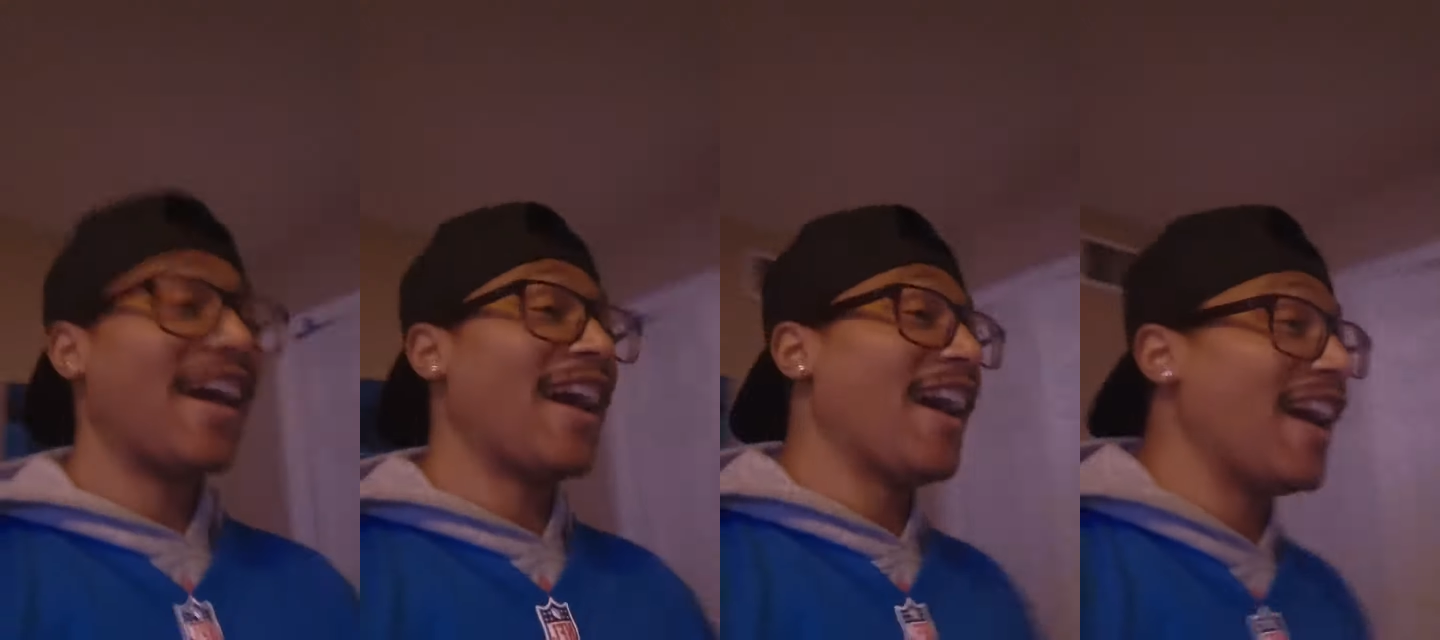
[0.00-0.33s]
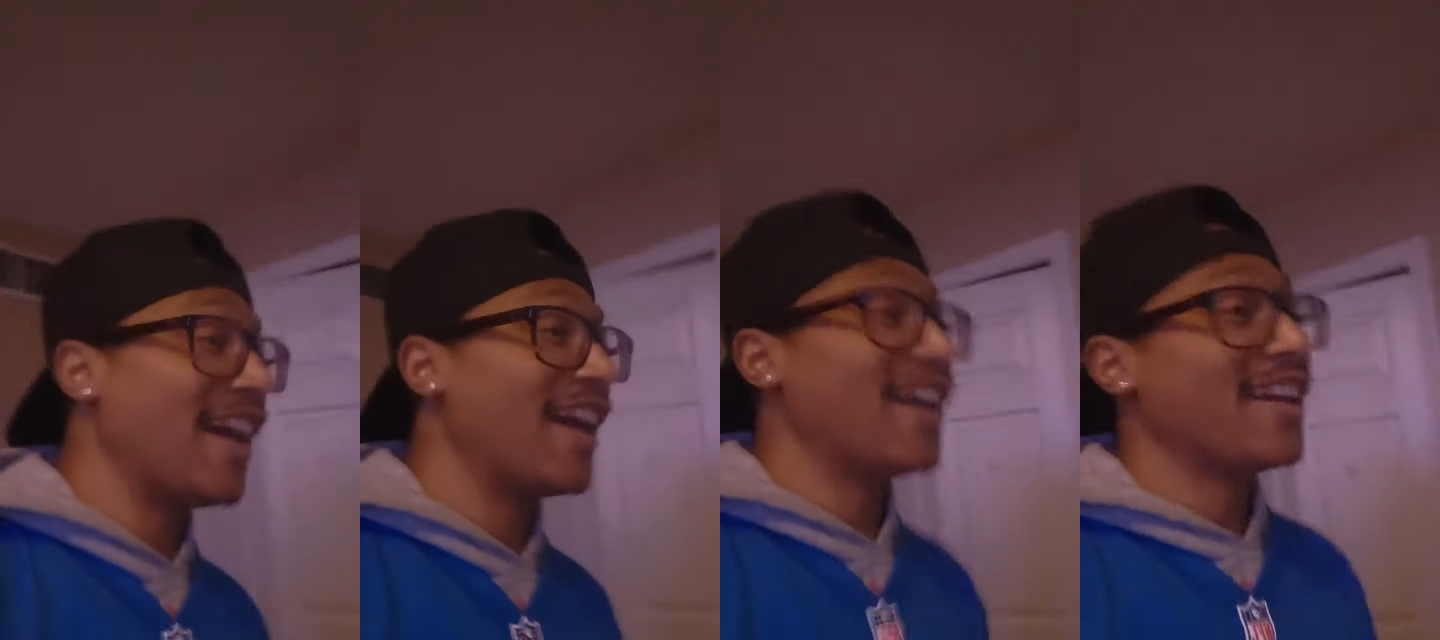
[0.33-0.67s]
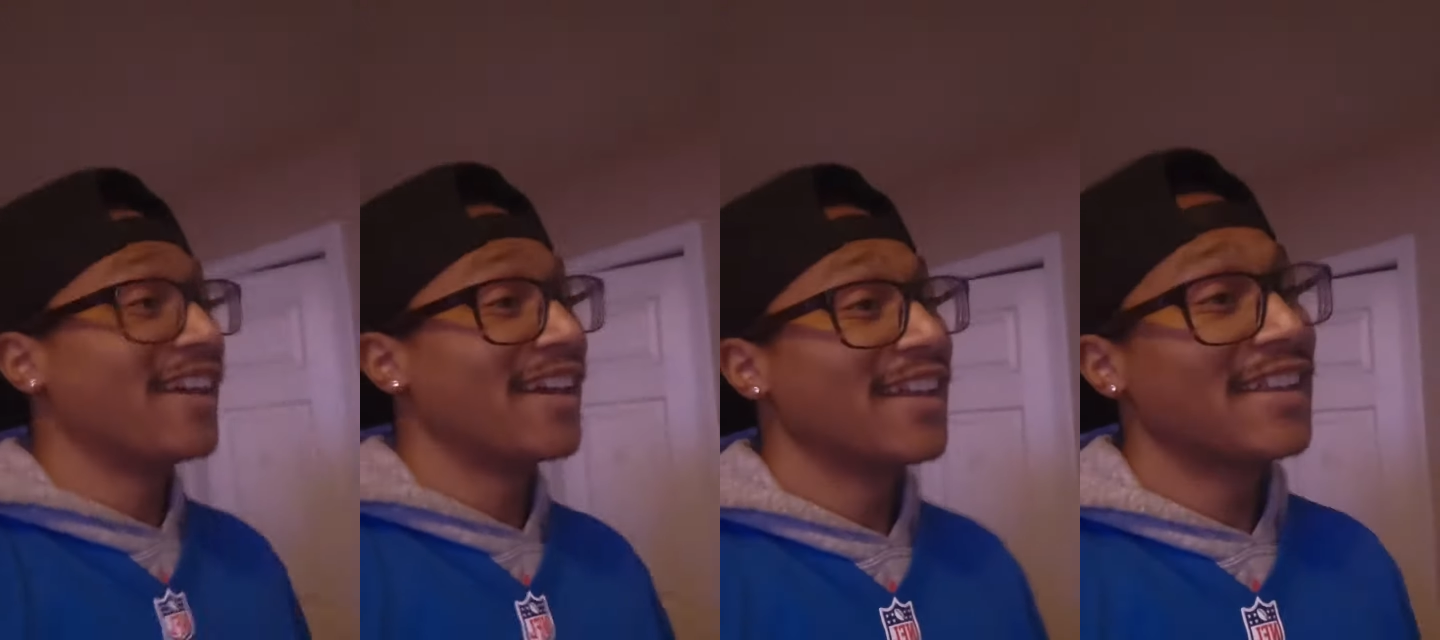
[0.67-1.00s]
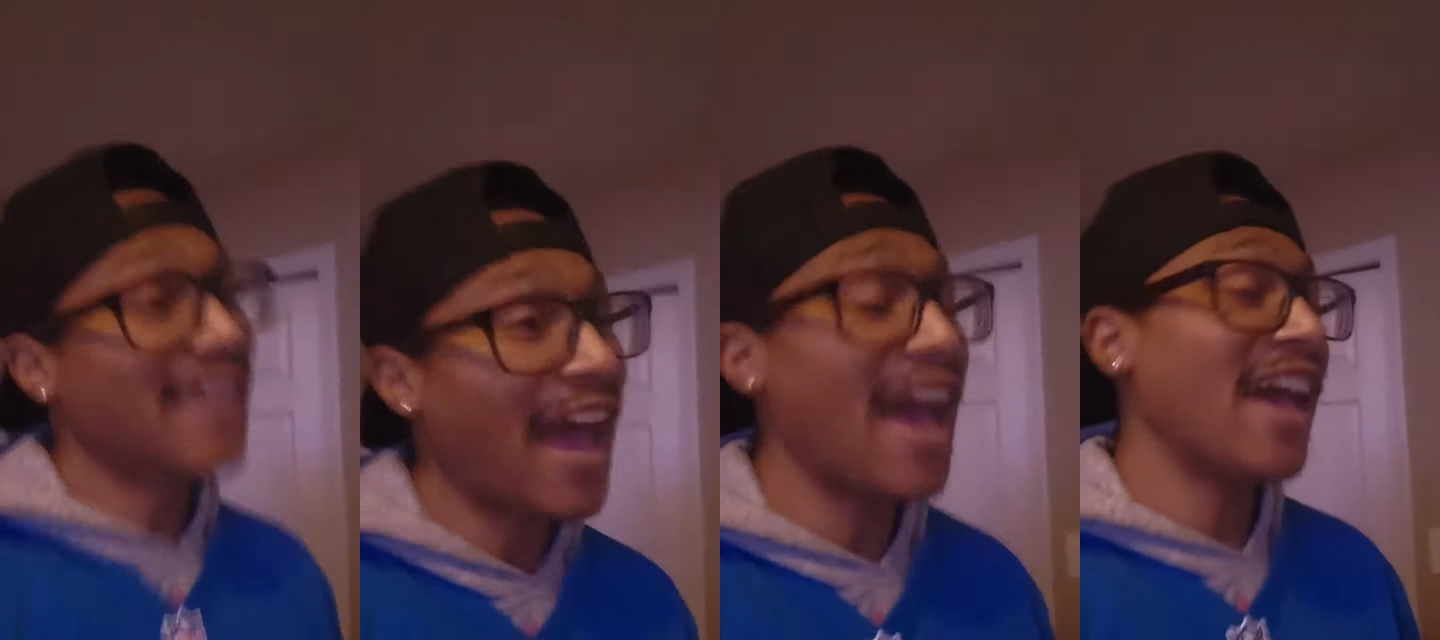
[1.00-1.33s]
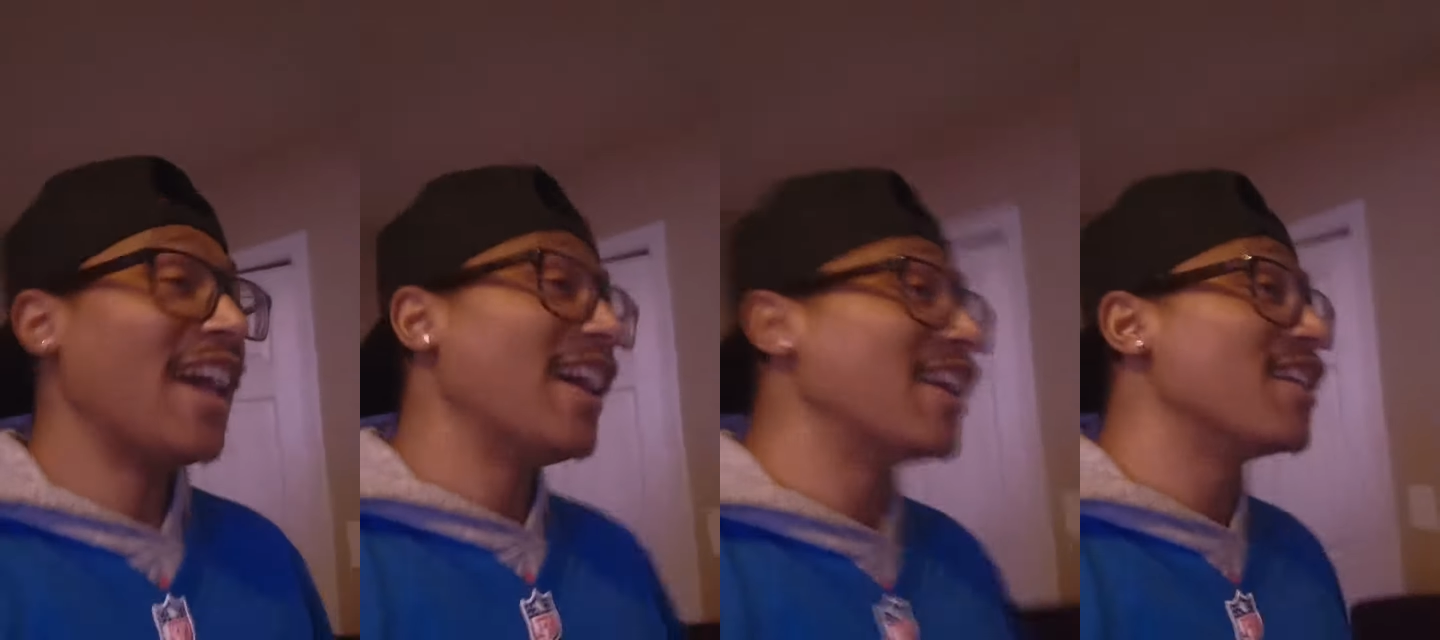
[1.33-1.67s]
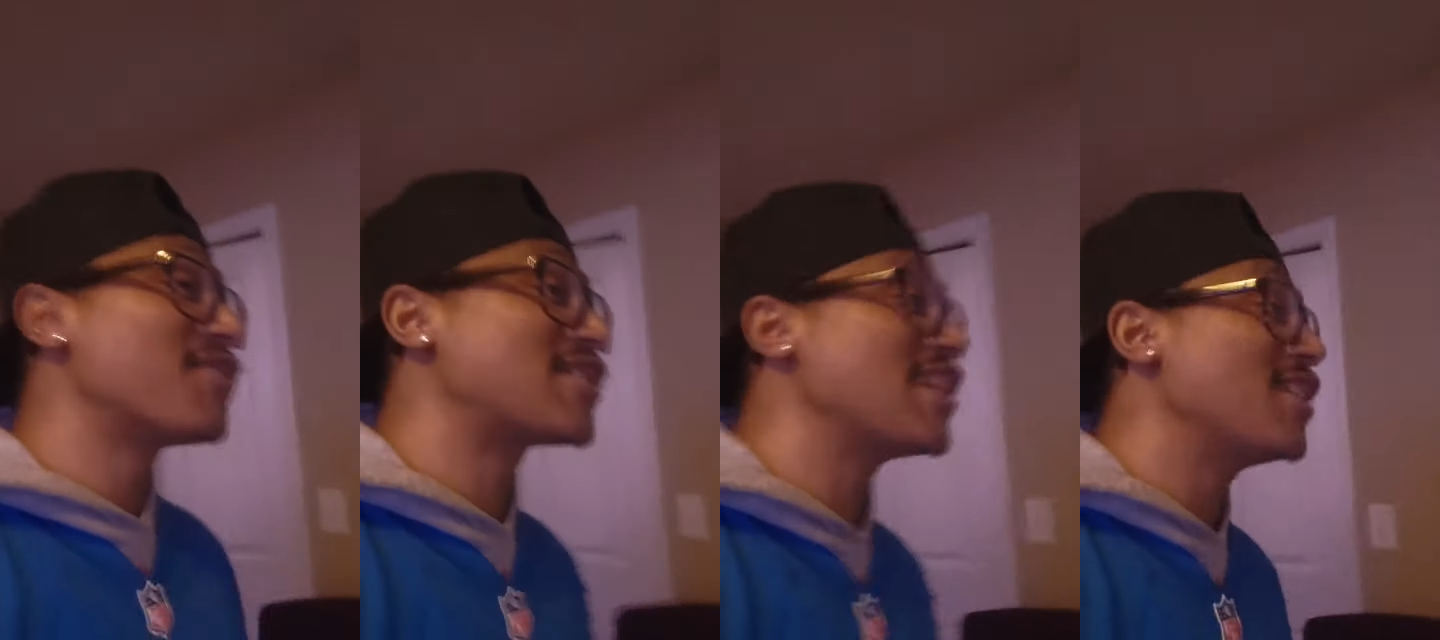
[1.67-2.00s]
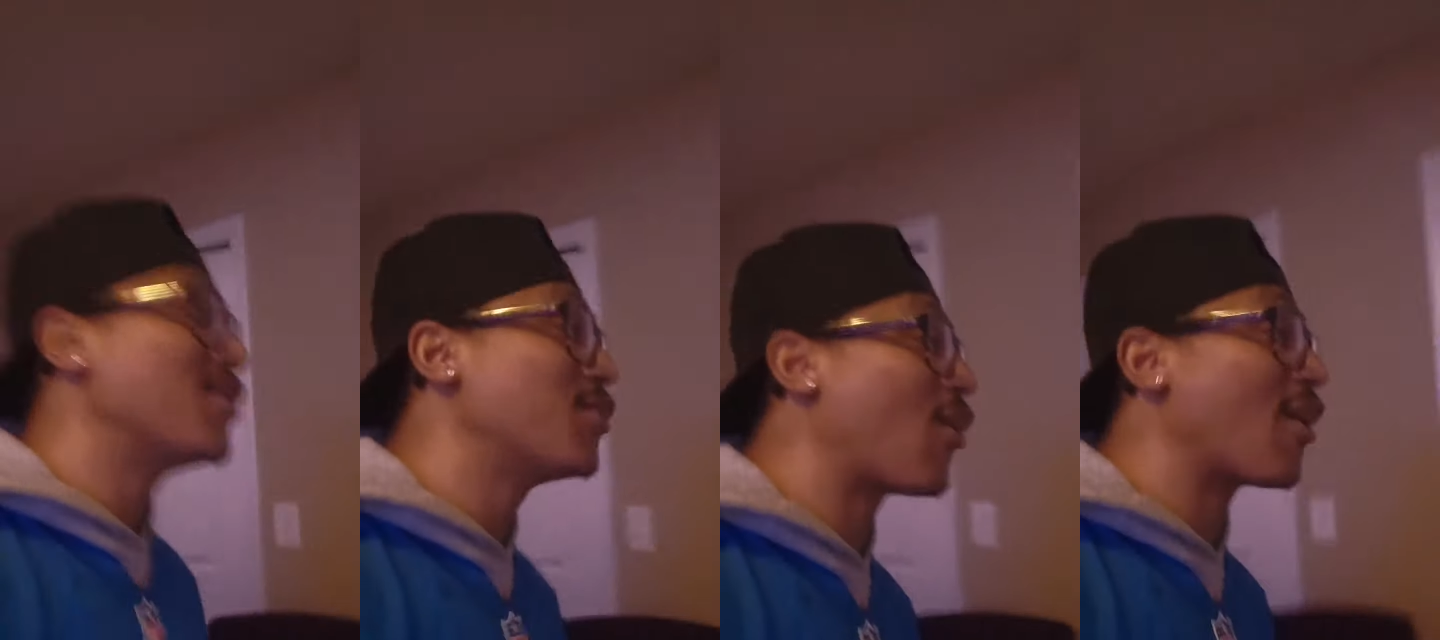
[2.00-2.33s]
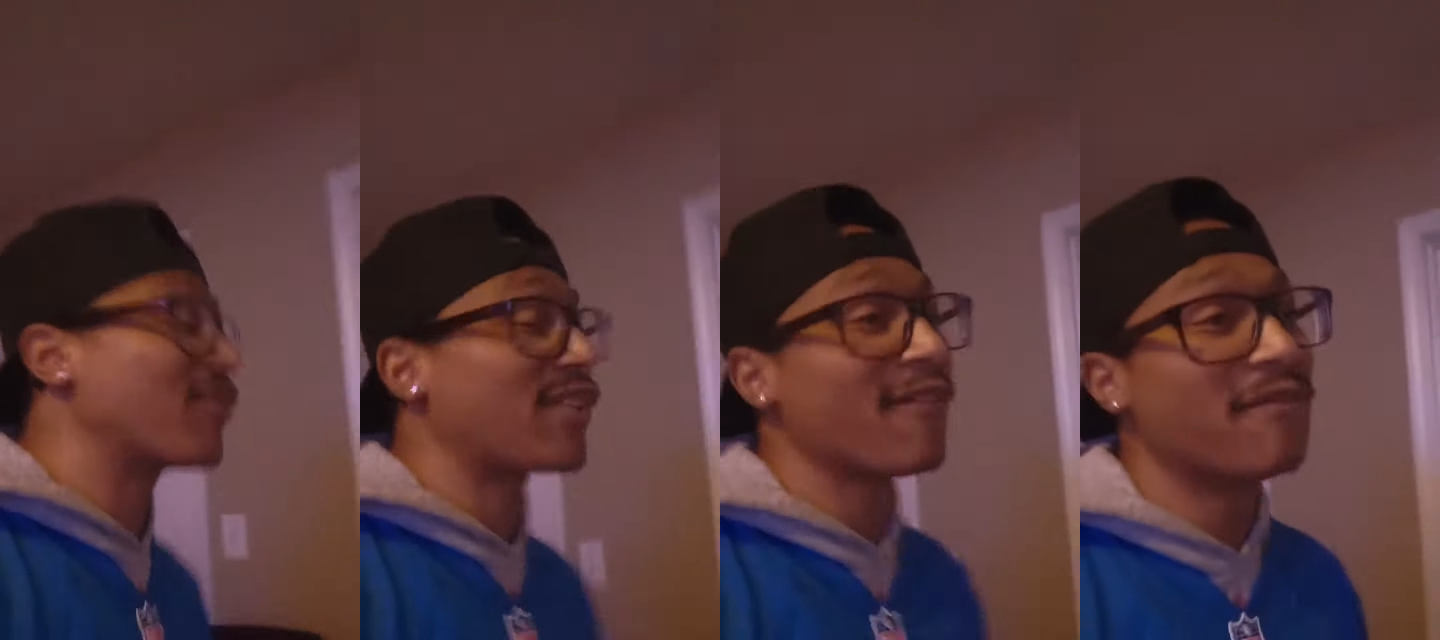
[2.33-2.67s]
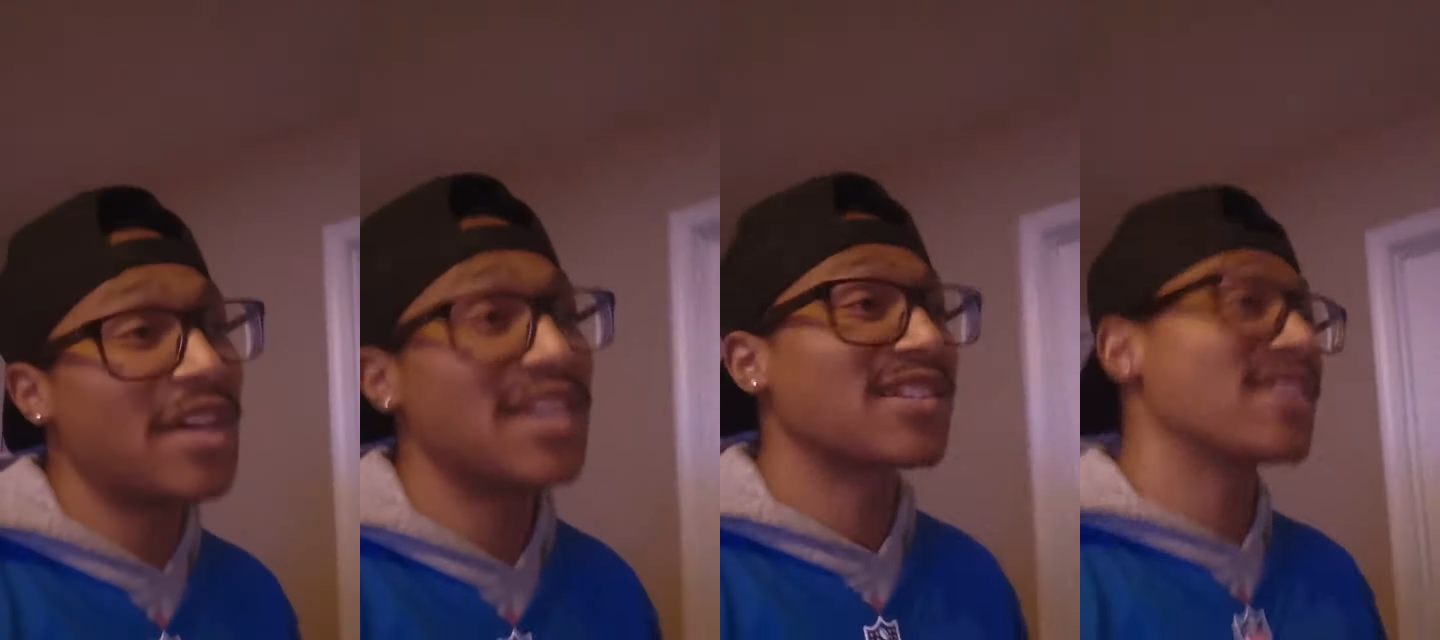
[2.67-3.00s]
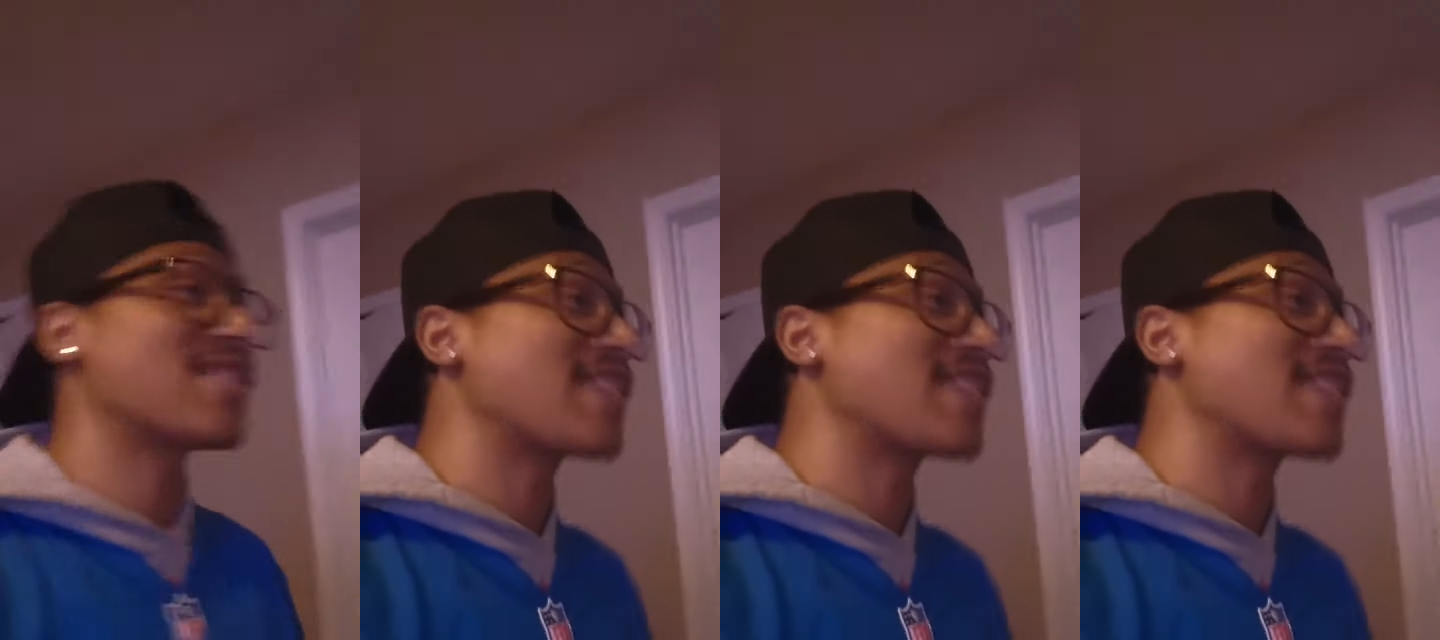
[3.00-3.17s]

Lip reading: Hey, that NFC North Division